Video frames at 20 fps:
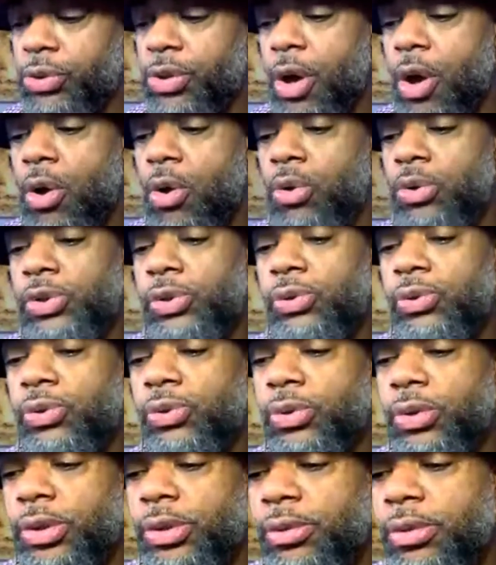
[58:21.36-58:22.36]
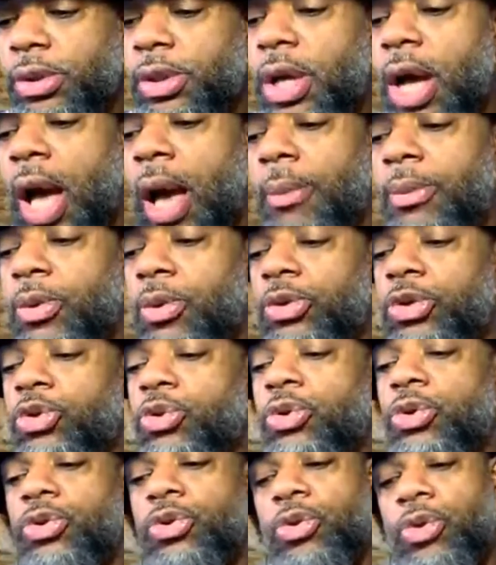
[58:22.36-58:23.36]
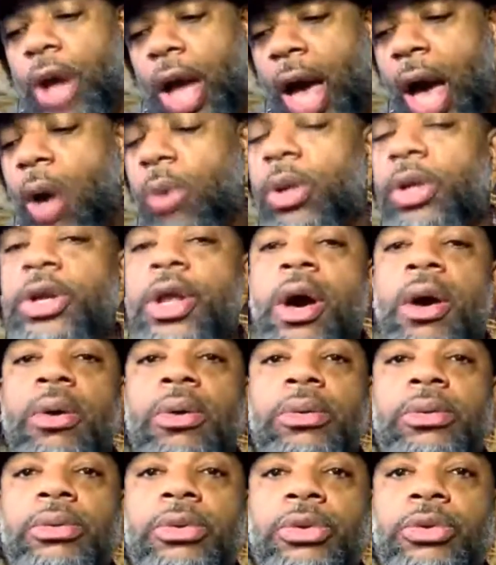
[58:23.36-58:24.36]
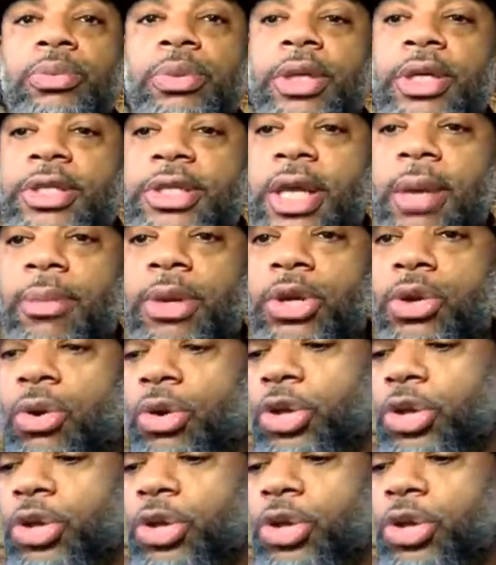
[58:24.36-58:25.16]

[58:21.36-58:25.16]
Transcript: those who are, I will know. Please let me know